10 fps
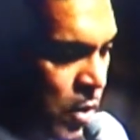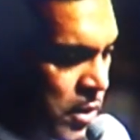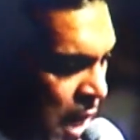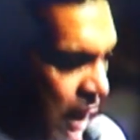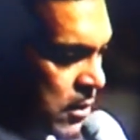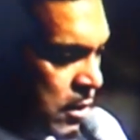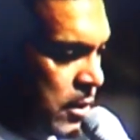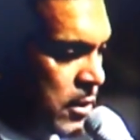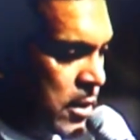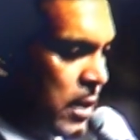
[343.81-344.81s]
no
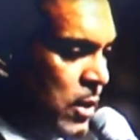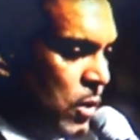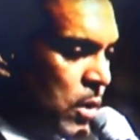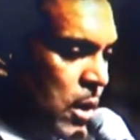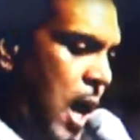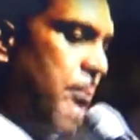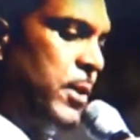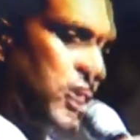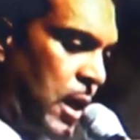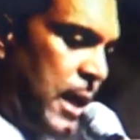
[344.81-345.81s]
doctors and no
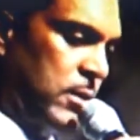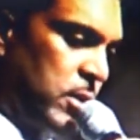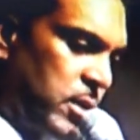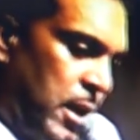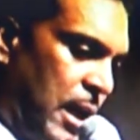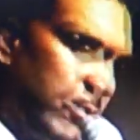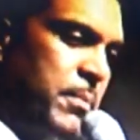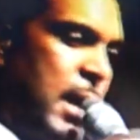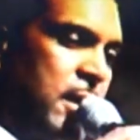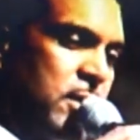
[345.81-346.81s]
garbage collectors here.
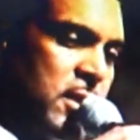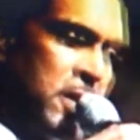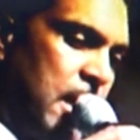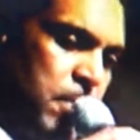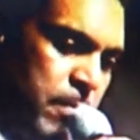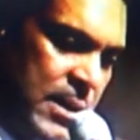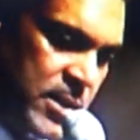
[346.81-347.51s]
Everybody's the same in my